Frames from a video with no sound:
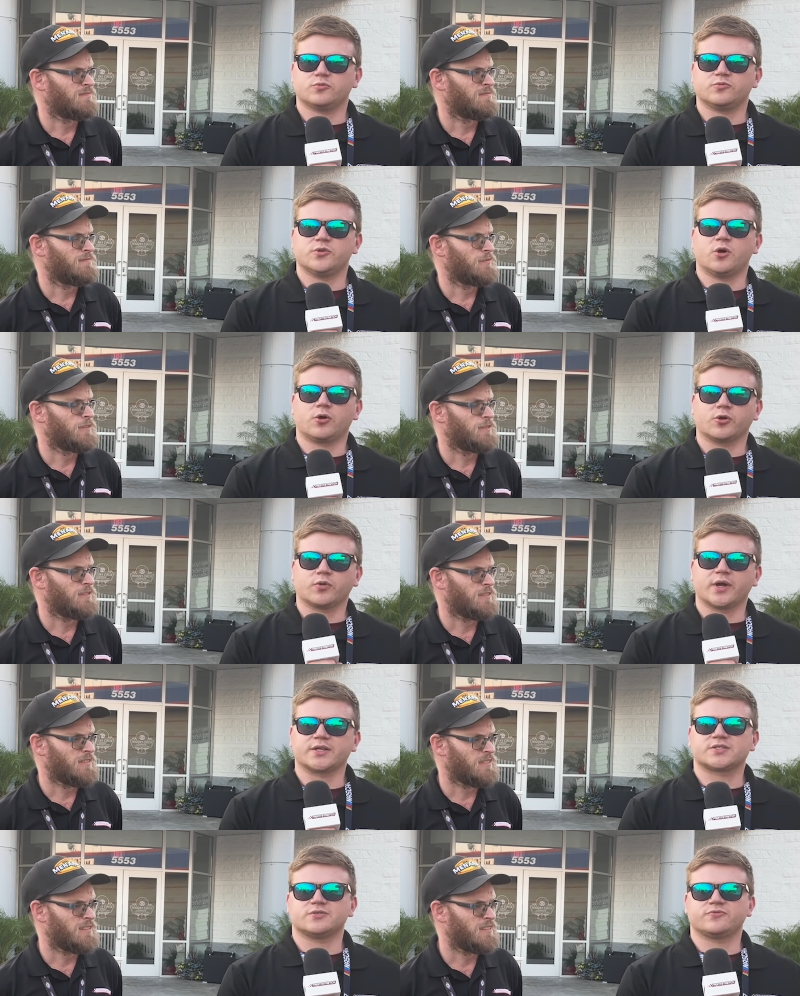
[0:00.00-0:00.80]
Speaker 1: Noah
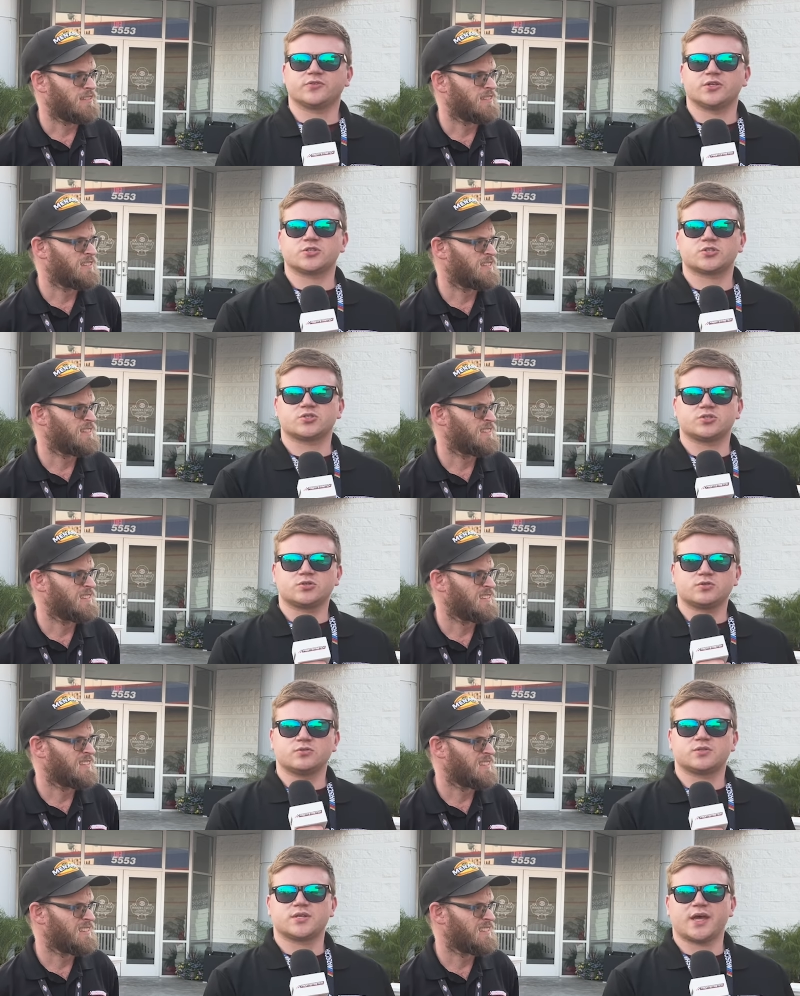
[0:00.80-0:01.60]
Gragson finished
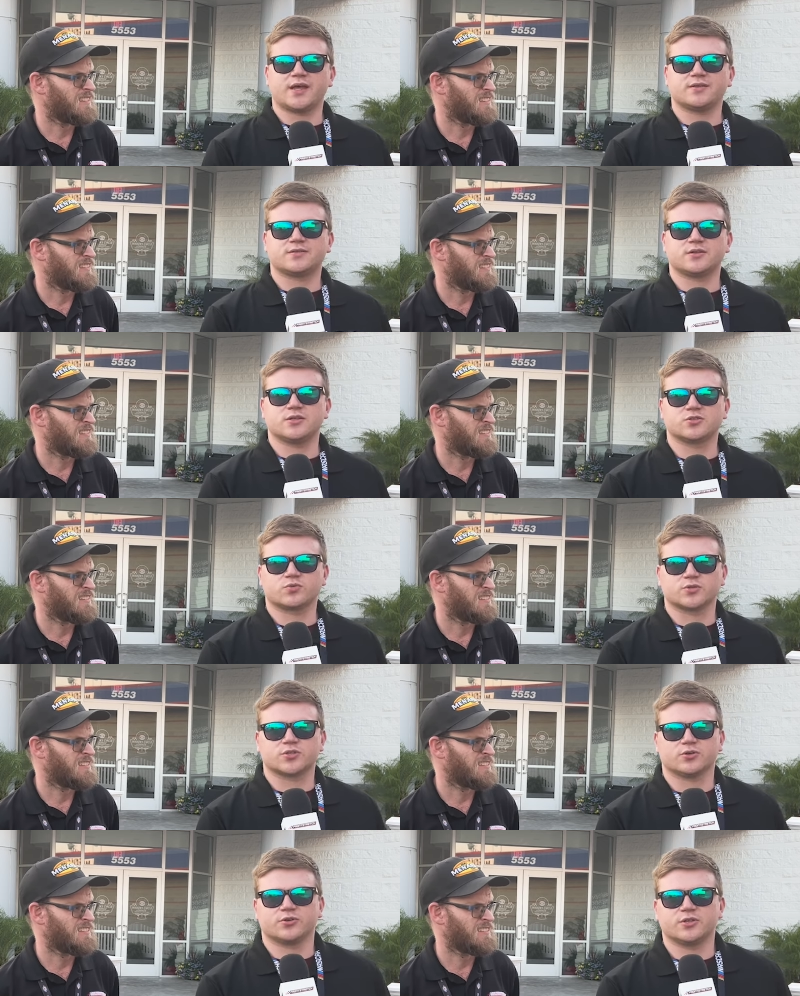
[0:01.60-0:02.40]
10th in his
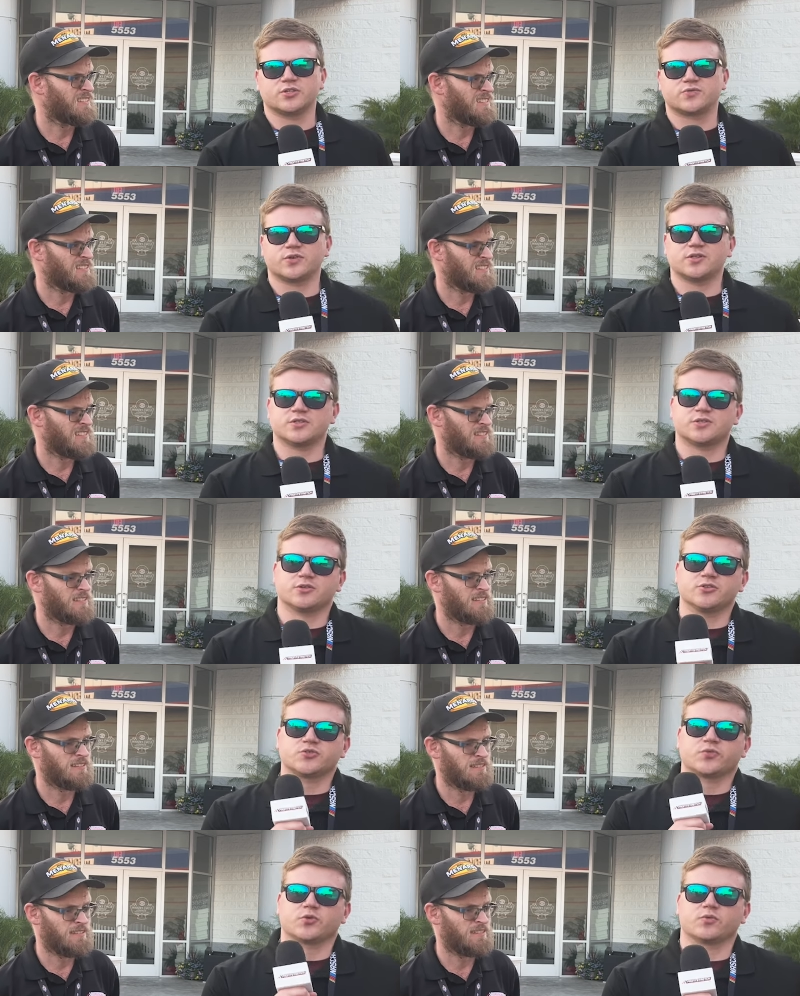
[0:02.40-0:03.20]
return to the Xfinity
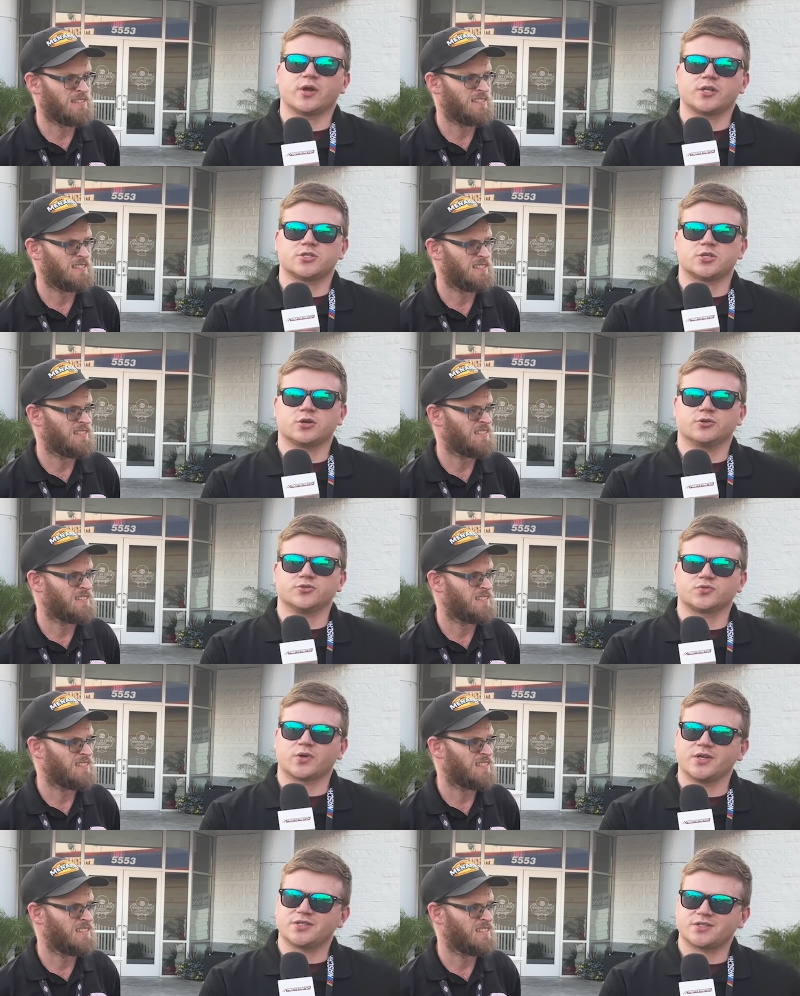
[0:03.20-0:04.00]
Series for Rhett Jones
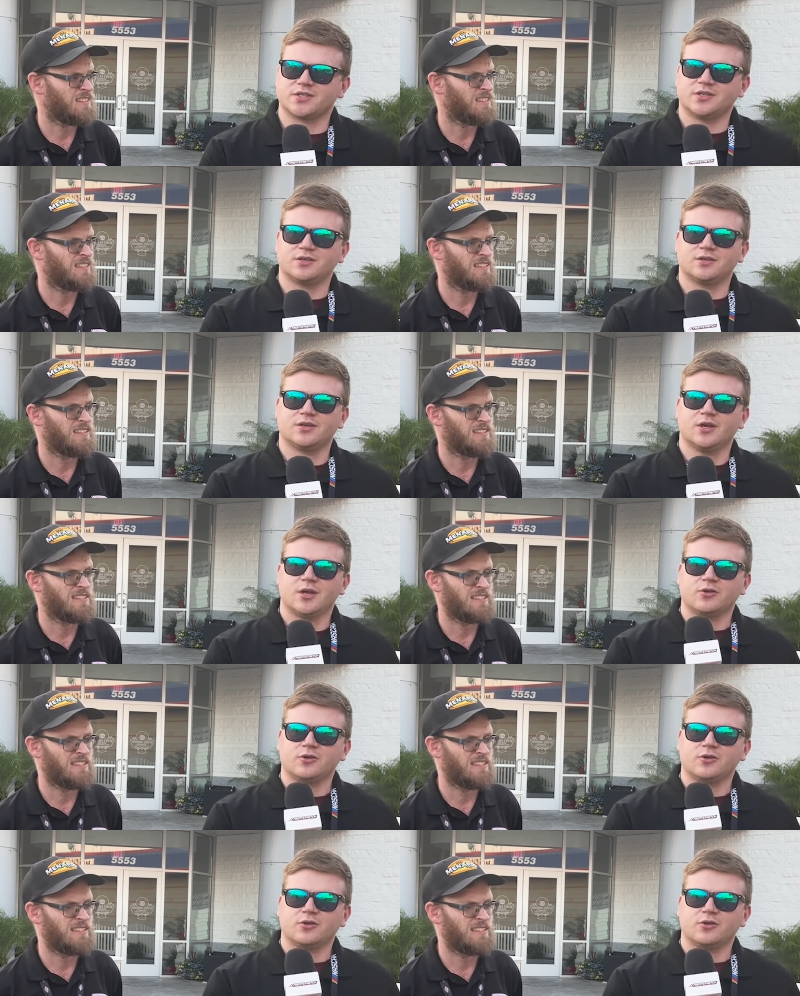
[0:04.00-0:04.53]
Racing.